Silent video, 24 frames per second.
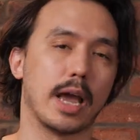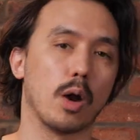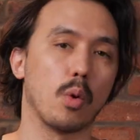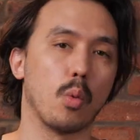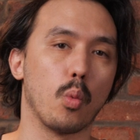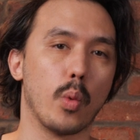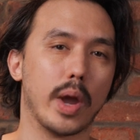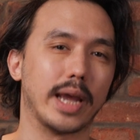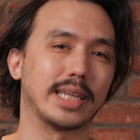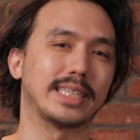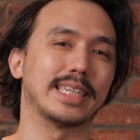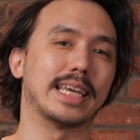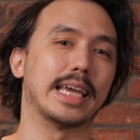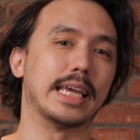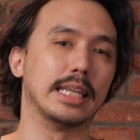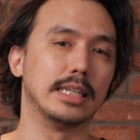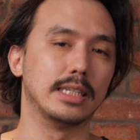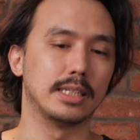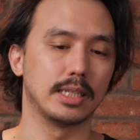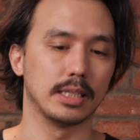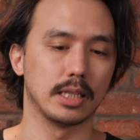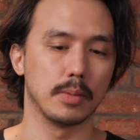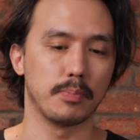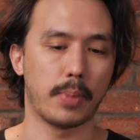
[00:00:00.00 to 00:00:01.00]
get whipped
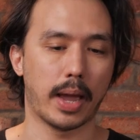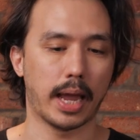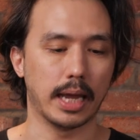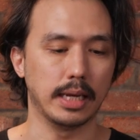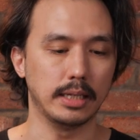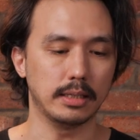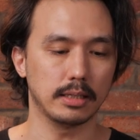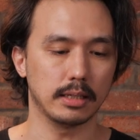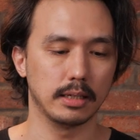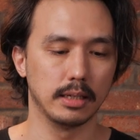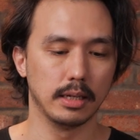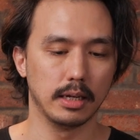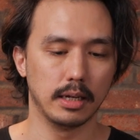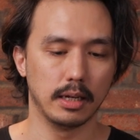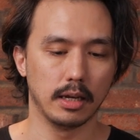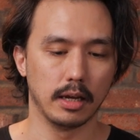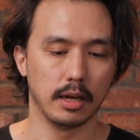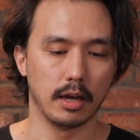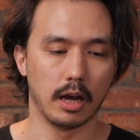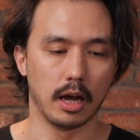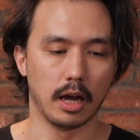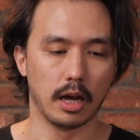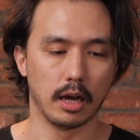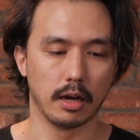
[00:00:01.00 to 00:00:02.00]
into the paint
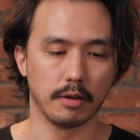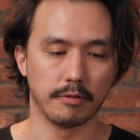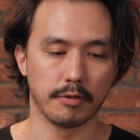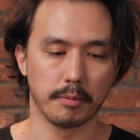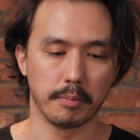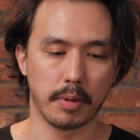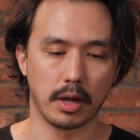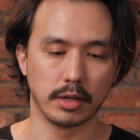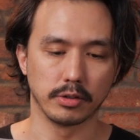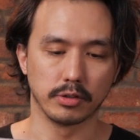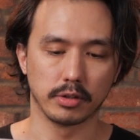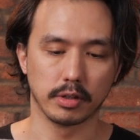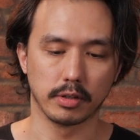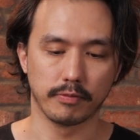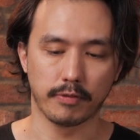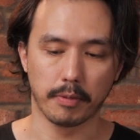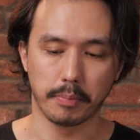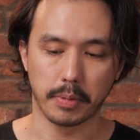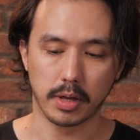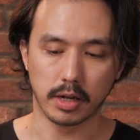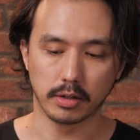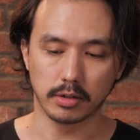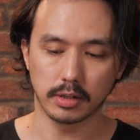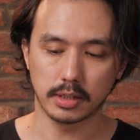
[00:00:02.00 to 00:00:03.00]
from
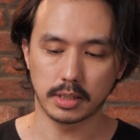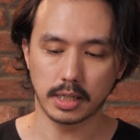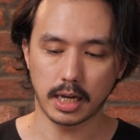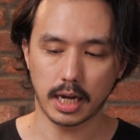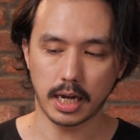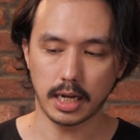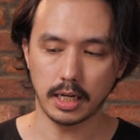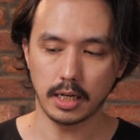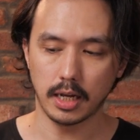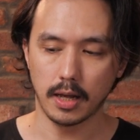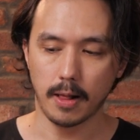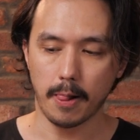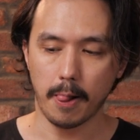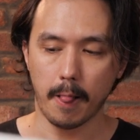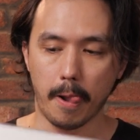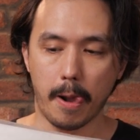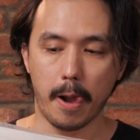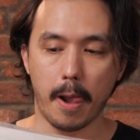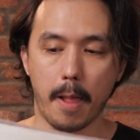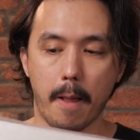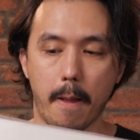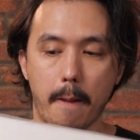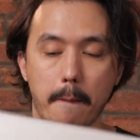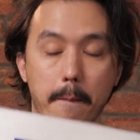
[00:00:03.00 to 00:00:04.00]
the underside.
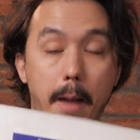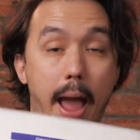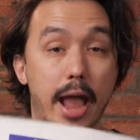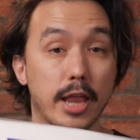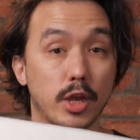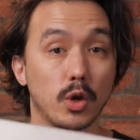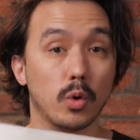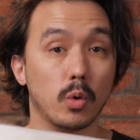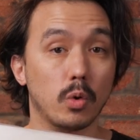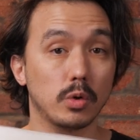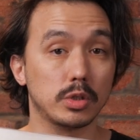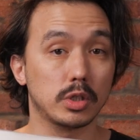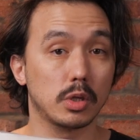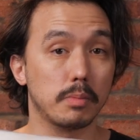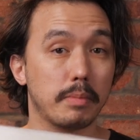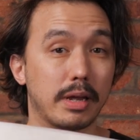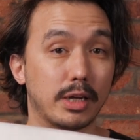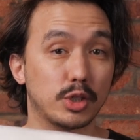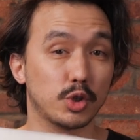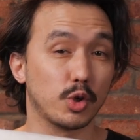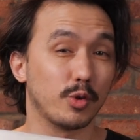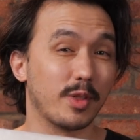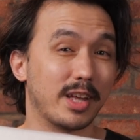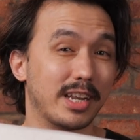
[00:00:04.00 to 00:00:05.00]
And you also
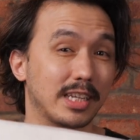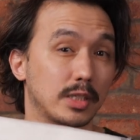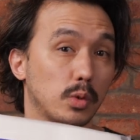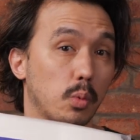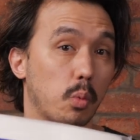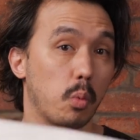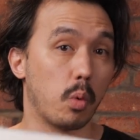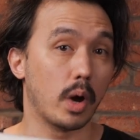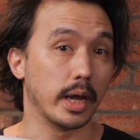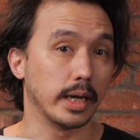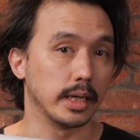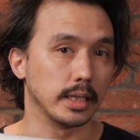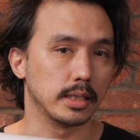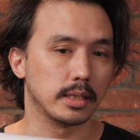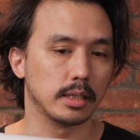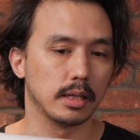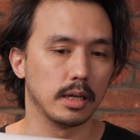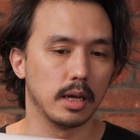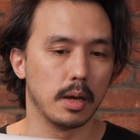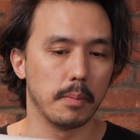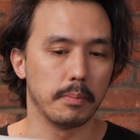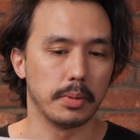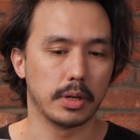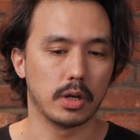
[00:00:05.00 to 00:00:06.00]
make sure that it's white
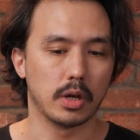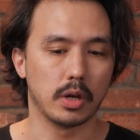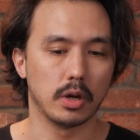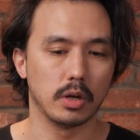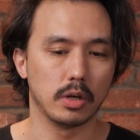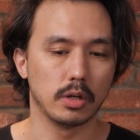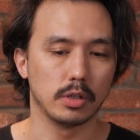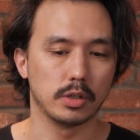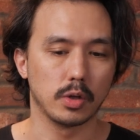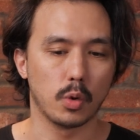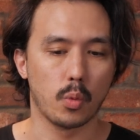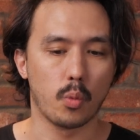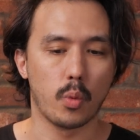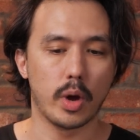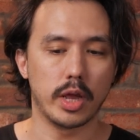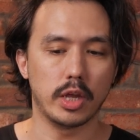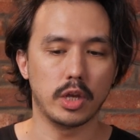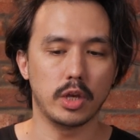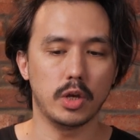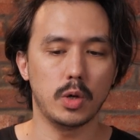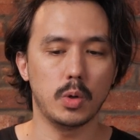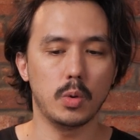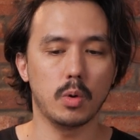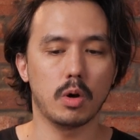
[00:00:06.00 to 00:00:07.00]
because
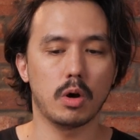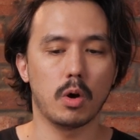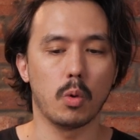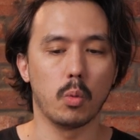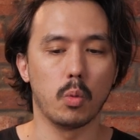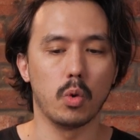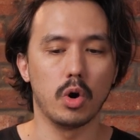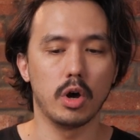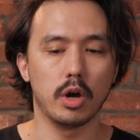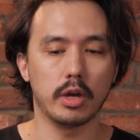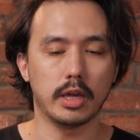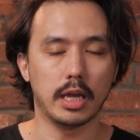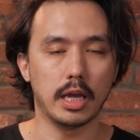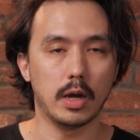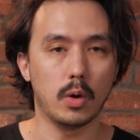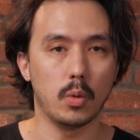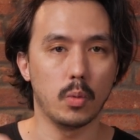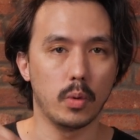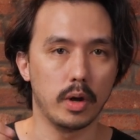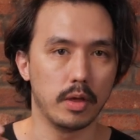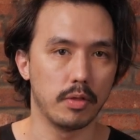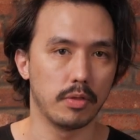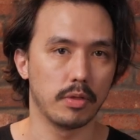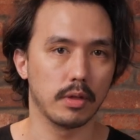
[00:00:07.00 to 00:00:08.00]
when you are
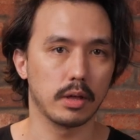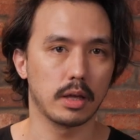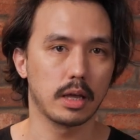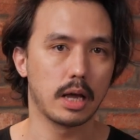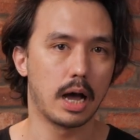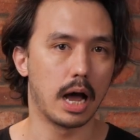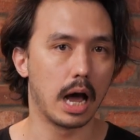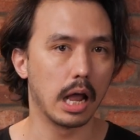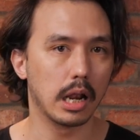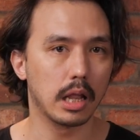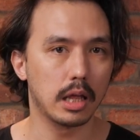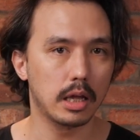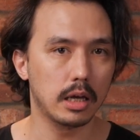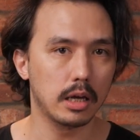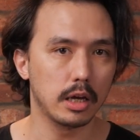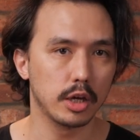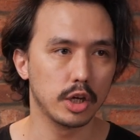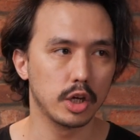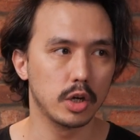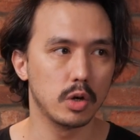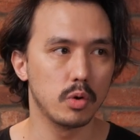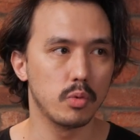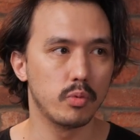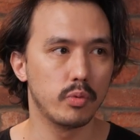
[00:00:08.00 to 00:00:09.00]
working with color,
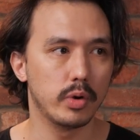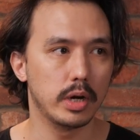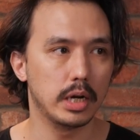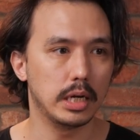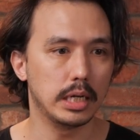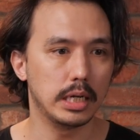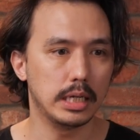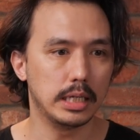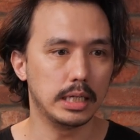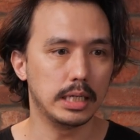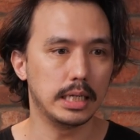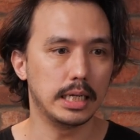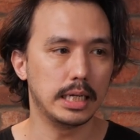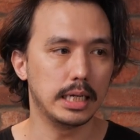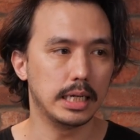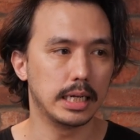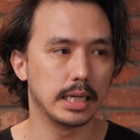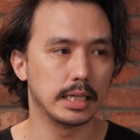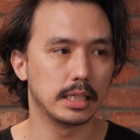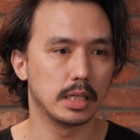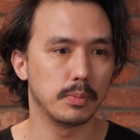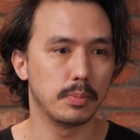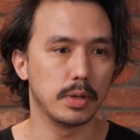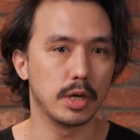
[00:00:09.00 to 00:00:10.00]
you really need it to